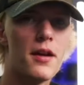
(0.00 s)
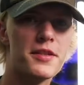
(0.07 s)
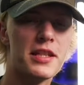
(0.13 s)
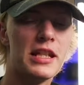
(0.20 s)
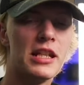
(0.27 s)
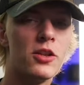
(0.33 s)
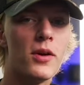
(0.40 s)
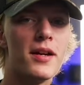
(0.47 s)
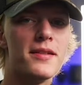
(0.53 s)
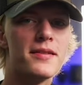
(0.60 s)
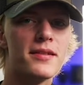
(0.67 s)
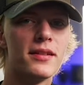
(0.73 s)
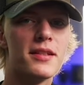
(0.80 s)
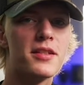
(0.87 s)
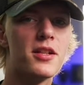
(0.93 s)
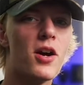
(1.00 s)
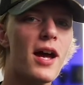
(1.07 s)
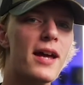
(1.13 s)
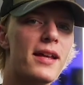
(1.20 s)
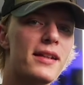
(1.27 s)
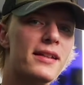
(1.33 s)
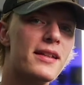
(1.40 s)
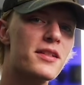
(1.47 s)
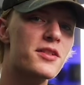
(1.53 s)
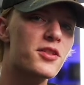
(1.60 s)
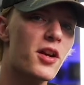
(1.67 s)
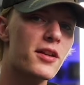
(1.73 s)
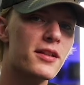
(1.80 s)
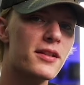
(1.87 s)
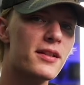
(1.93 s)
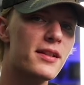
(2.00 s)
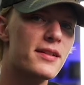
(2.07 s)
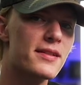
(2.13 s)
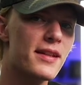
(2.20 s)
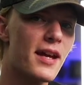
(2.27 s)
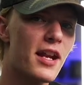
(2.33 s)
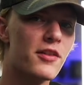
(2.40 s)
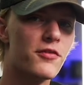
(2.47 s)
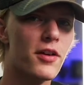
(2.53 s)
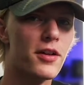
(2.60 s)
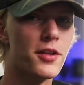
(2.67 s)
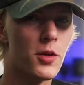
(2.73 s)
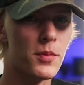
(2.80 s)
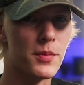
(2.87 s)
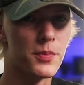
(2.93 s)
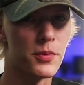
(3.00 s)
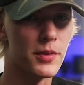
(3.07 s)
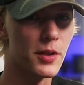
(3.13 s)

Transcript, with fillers: So anyways, let's go ahead and get started inside of Adobe Premiere